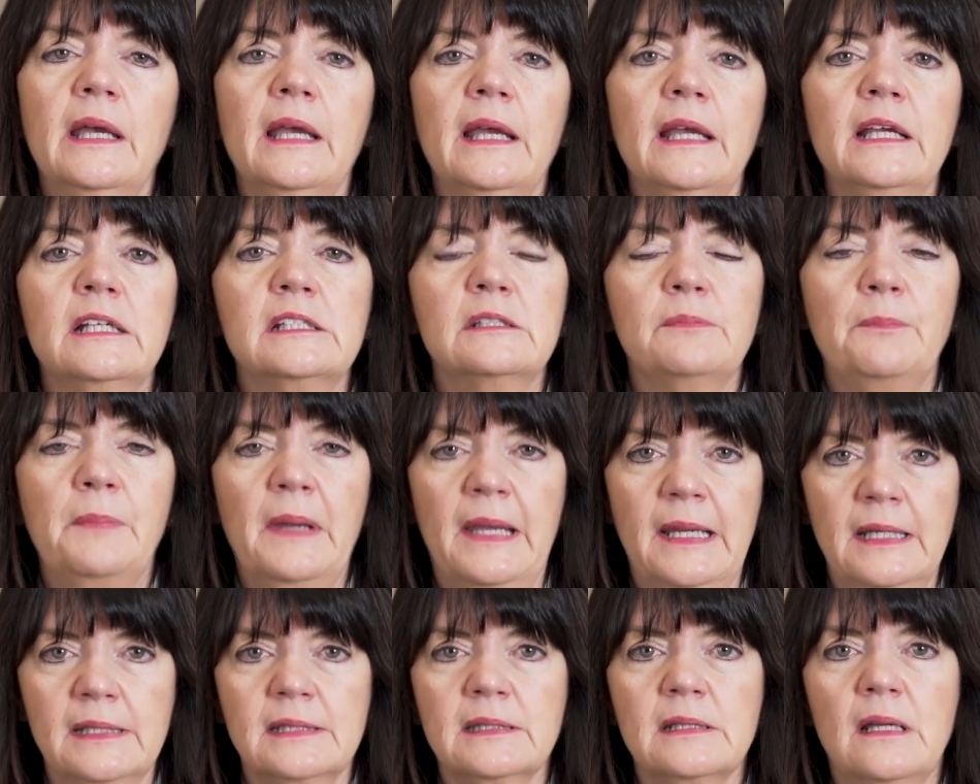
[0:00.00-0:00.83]
It's
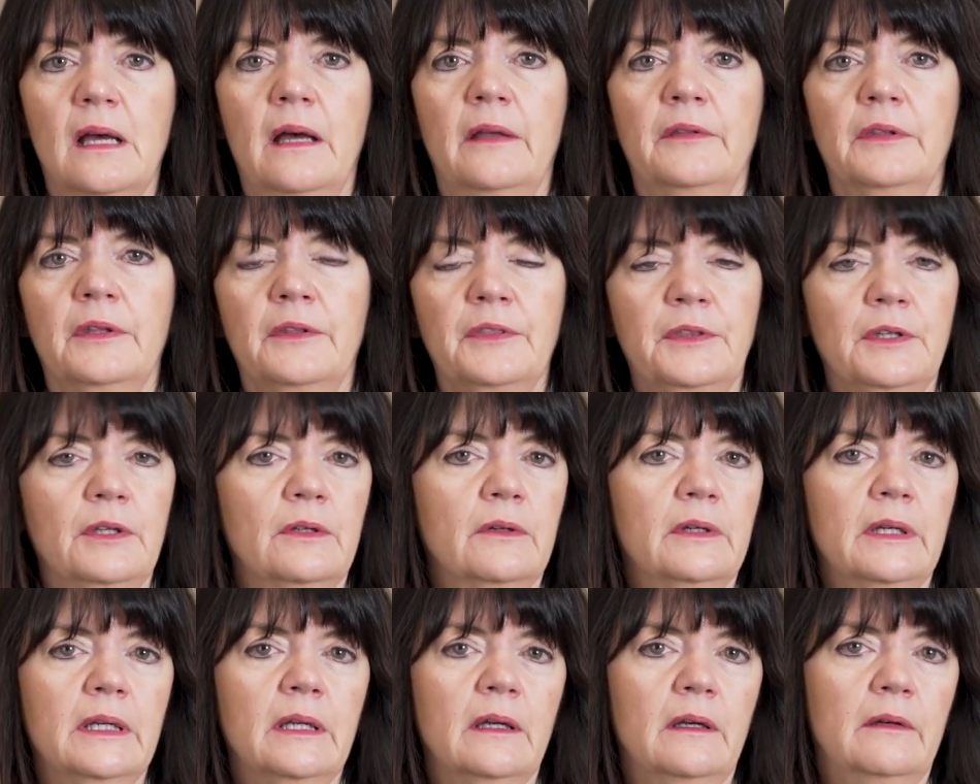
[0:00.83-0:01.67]
based on the
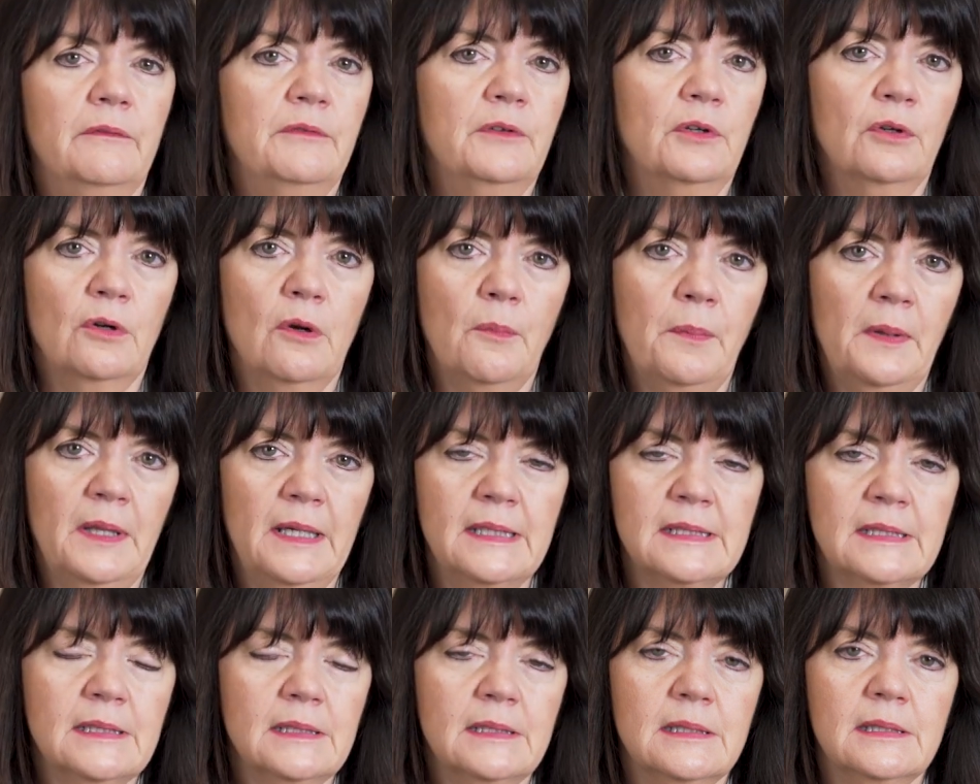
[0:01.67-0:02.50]
theory of
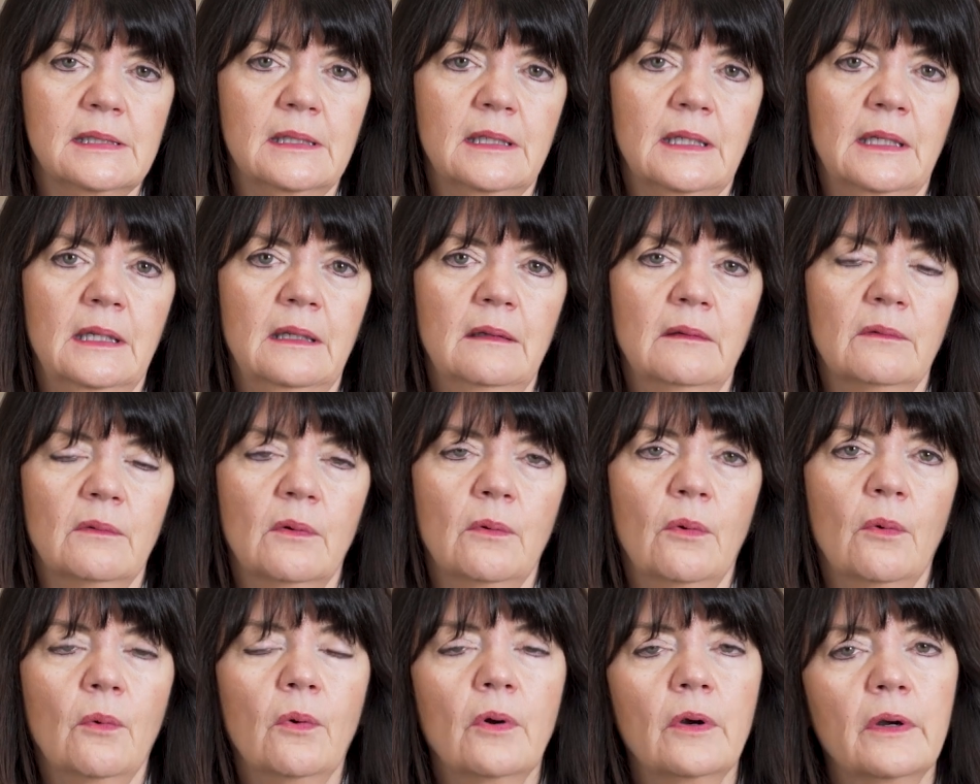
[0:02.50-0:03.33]
neuroplasticity,
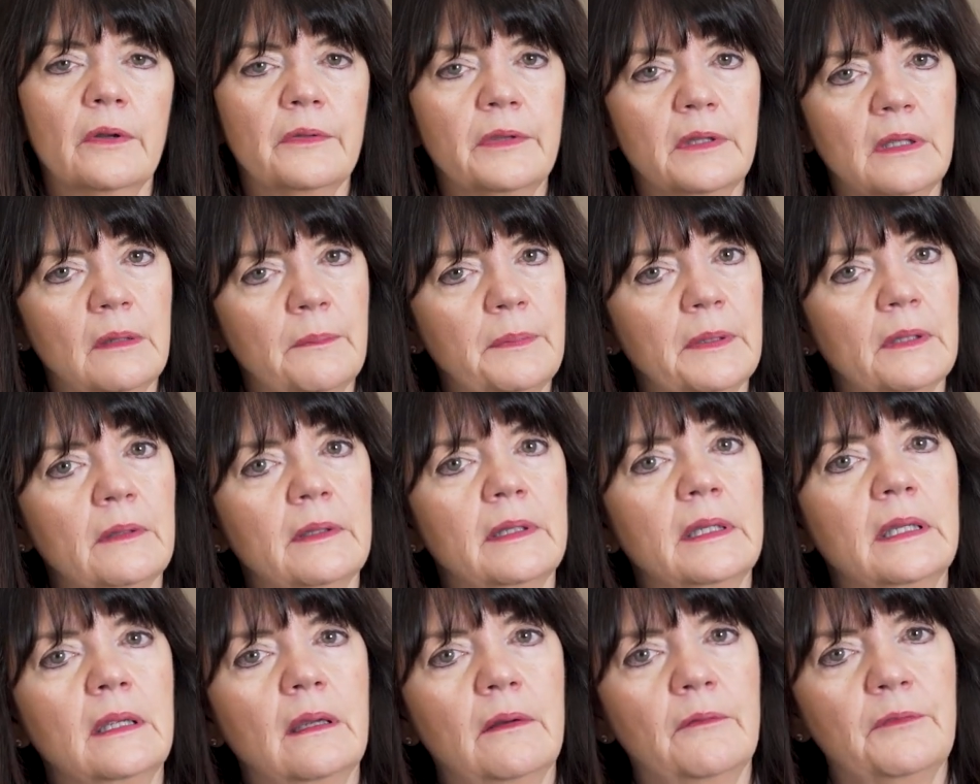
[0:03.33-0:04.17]
or the
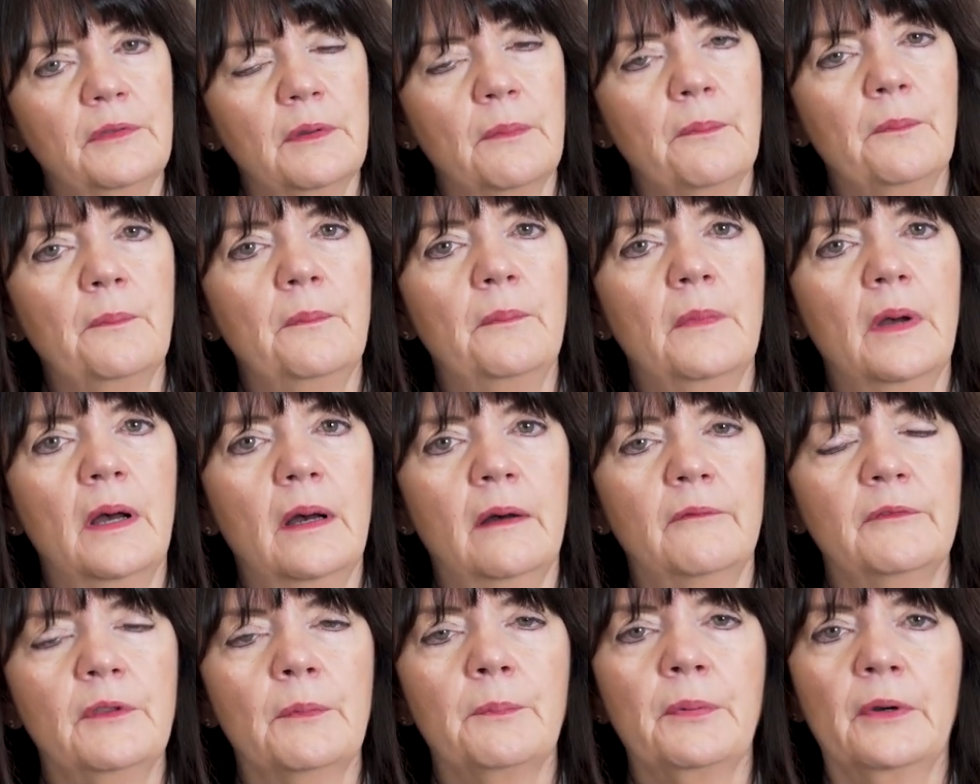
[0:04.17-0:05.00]
ability of
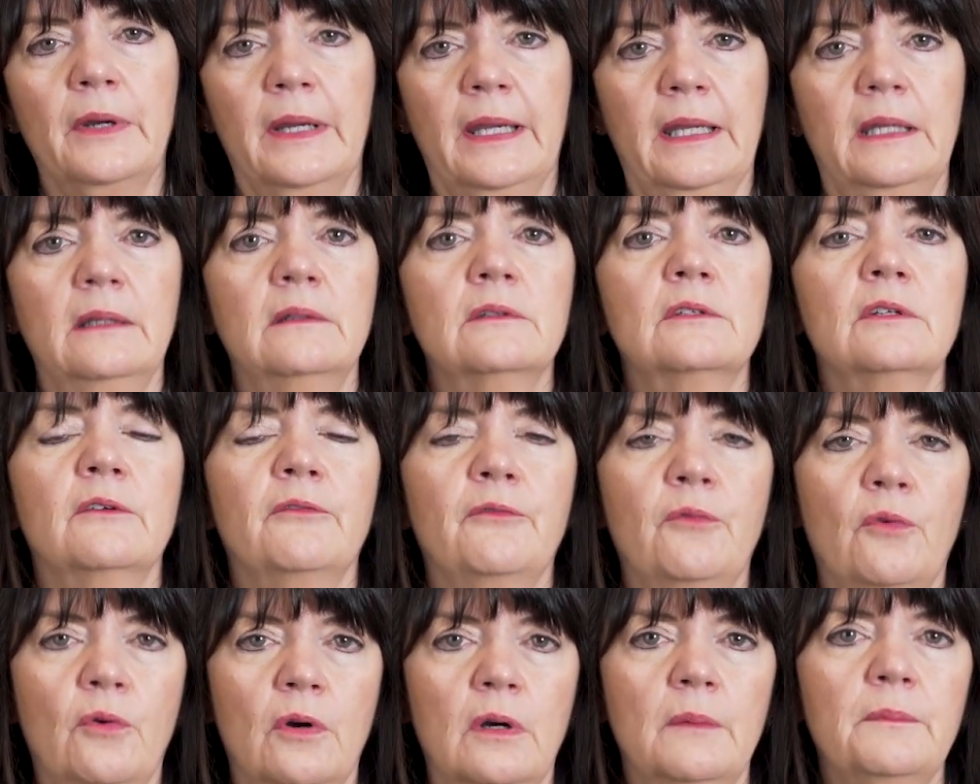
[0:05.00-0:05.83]
the brain to
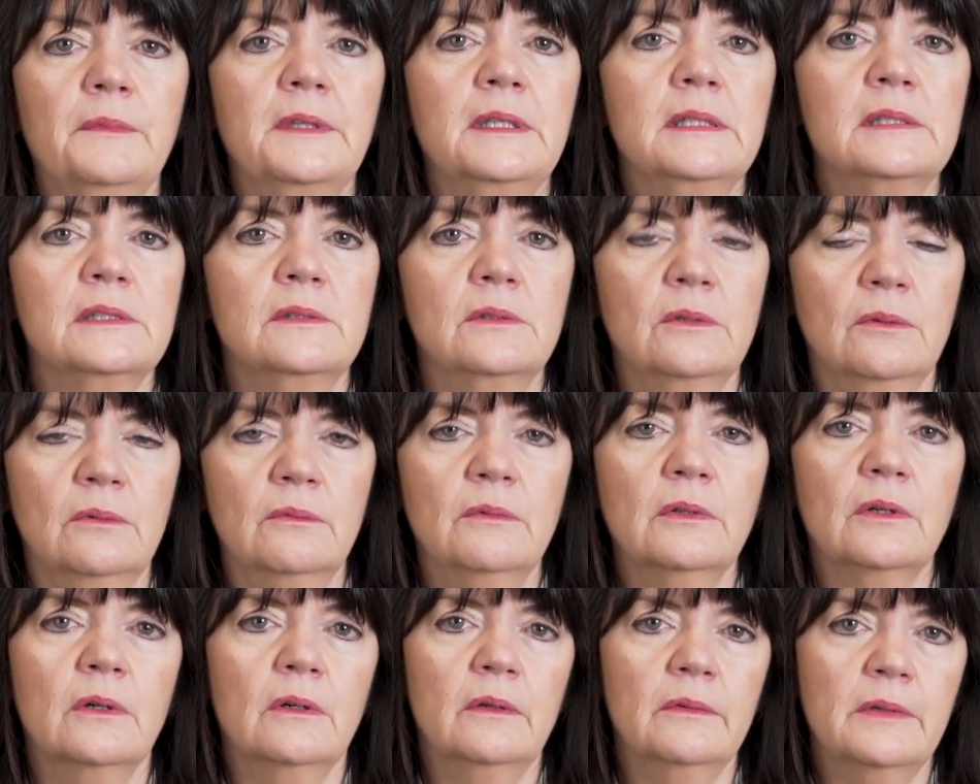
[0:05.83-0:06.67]
form these new
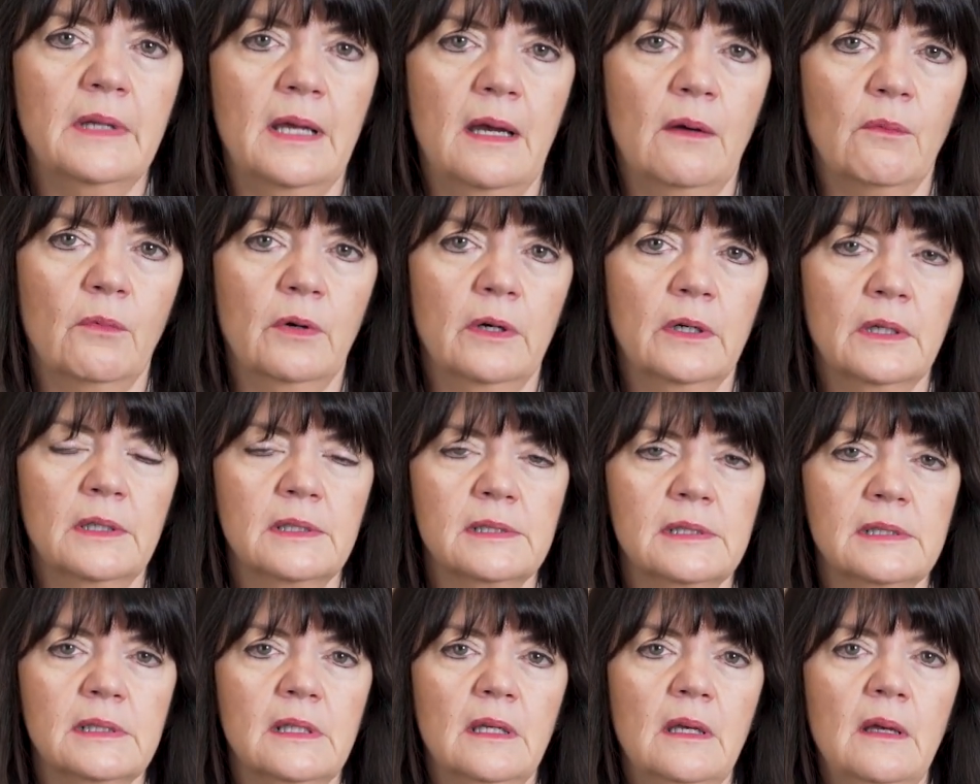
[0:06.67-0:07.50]
neural
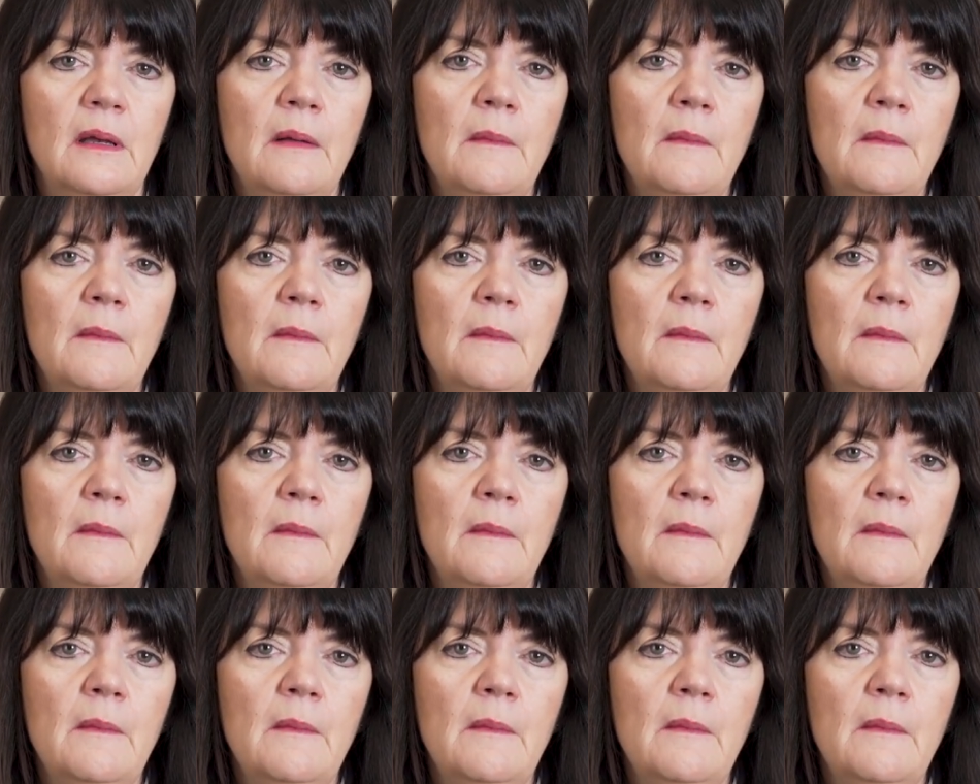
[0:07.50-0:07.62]
networks,